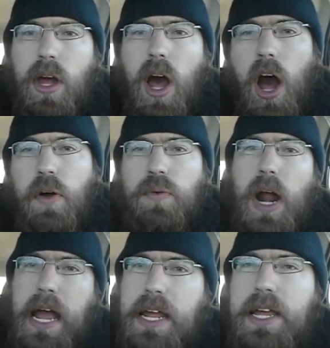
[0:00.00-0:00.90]
All
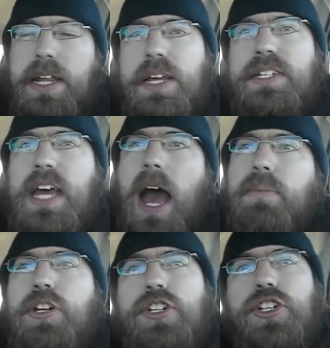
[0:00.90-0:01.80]
right, it is
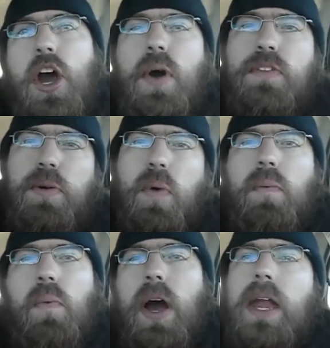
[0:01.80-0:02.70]
time to show
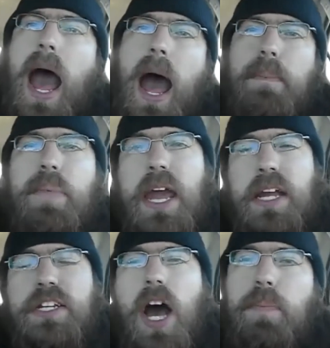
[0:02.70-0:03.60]
everyone what I
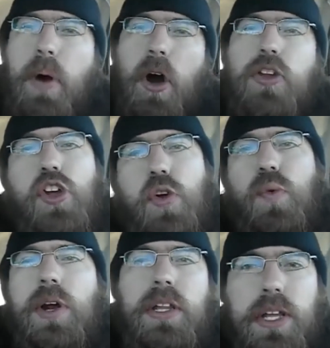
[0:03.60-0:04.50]
picked up on New
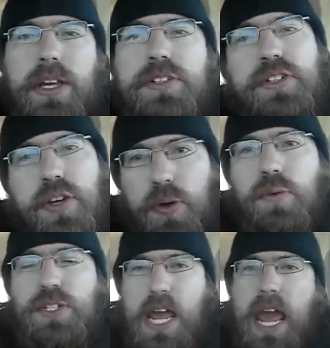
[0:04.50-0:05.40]
Release
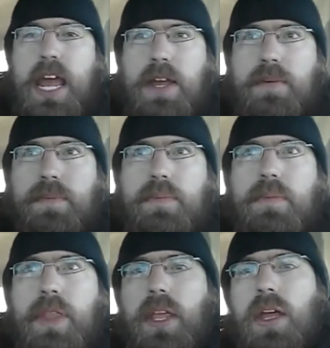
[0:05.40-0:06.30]
Tuesday.
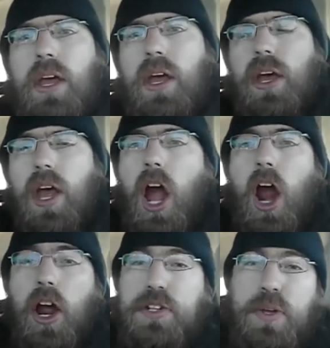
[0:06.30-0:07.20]

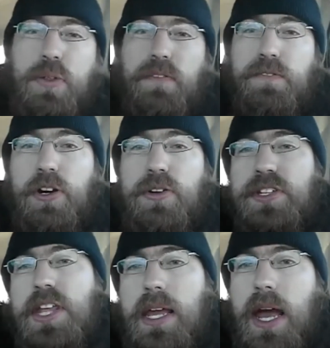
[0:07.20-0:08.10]
All right, so the
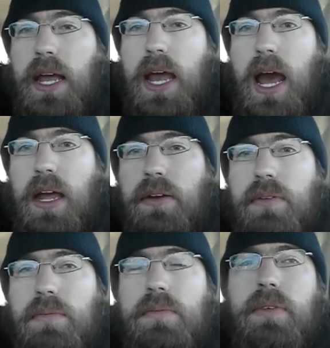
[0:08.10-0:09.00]
first thing I got
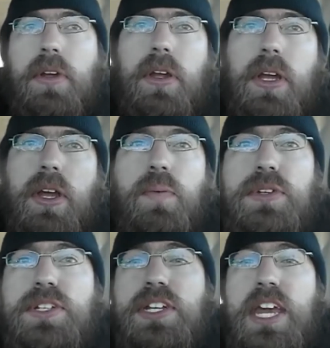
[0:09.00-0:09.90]

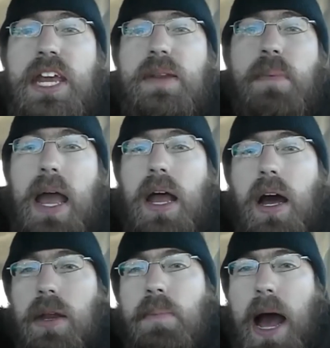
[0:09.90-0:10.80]
was in my
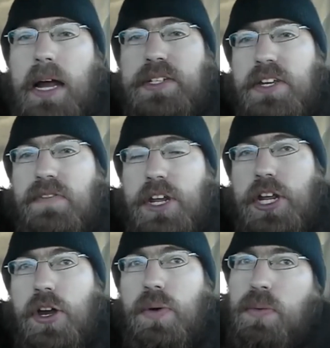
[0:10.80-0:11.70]
unboxing
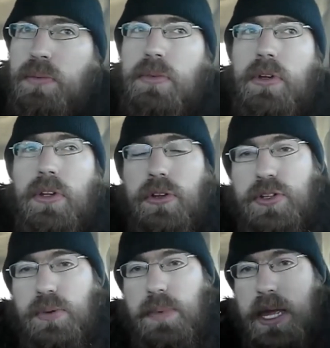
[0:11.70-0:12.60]
video. There's
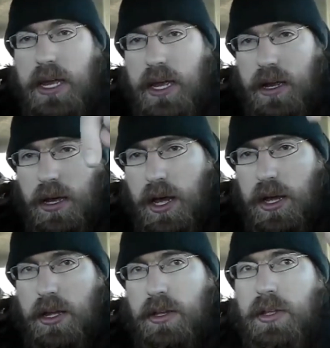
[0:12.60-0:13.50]
going to be a
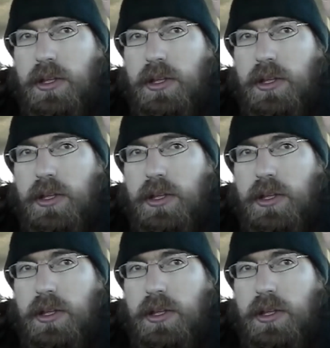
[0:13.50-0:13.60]
uh,